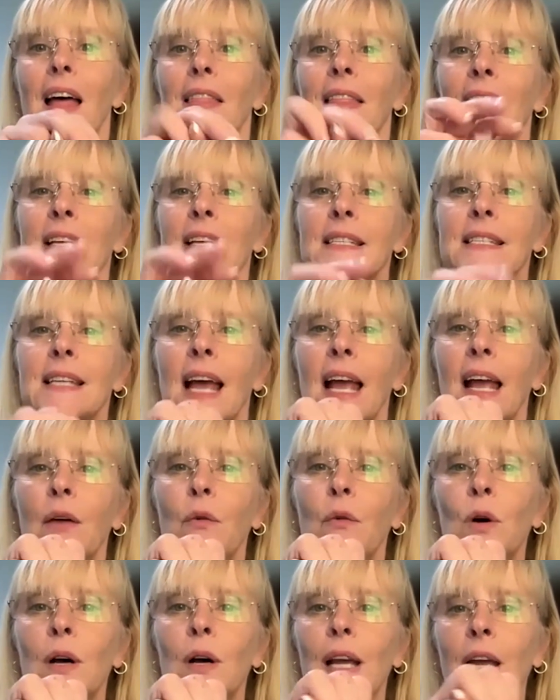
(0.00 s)
They say,
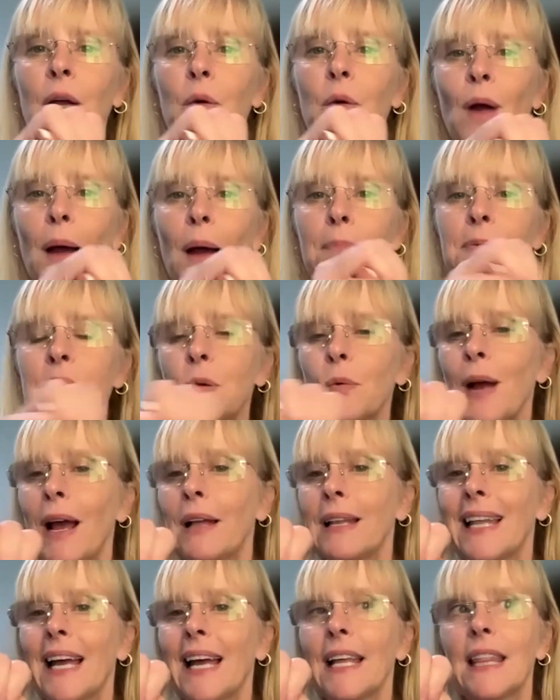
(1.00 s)
well, it wraps
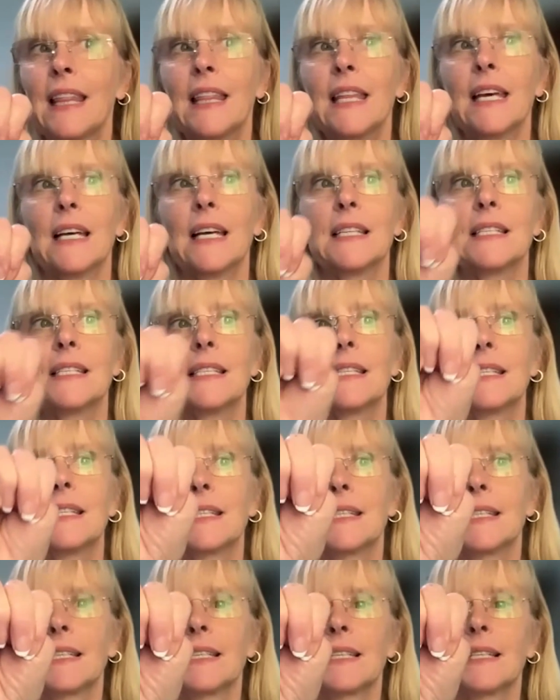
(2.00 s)
around like
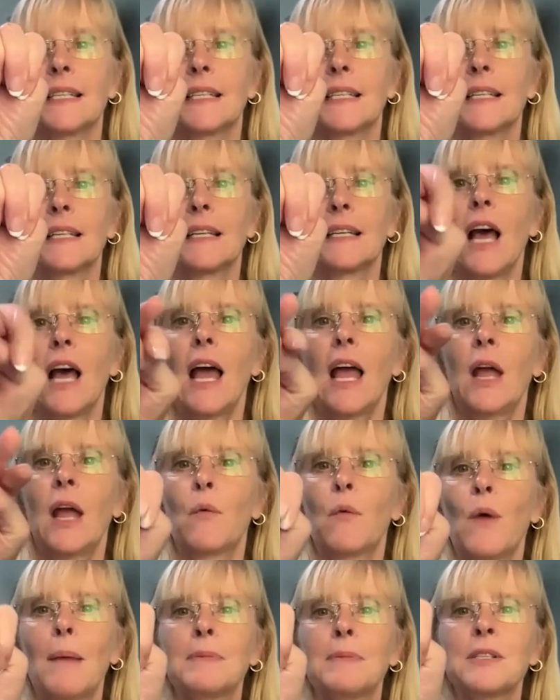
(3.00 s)
this. It
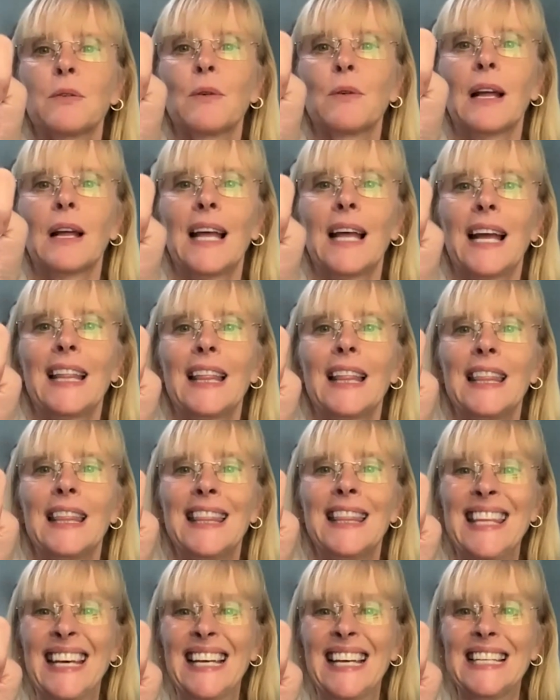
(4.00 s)
wraps around like
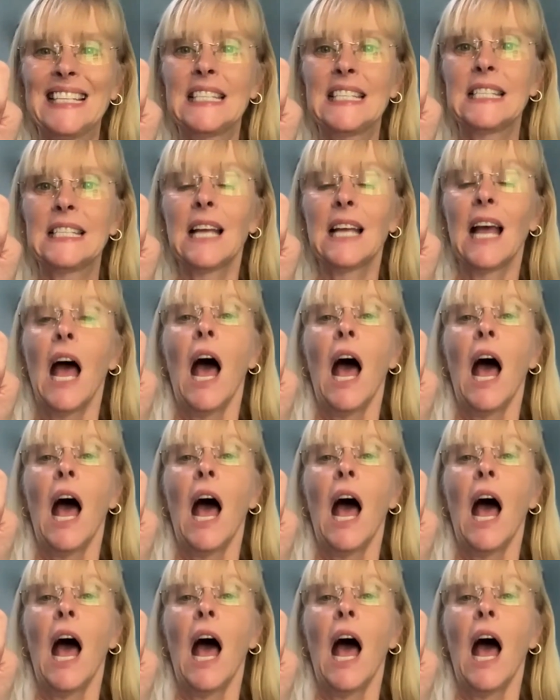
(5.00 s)
this.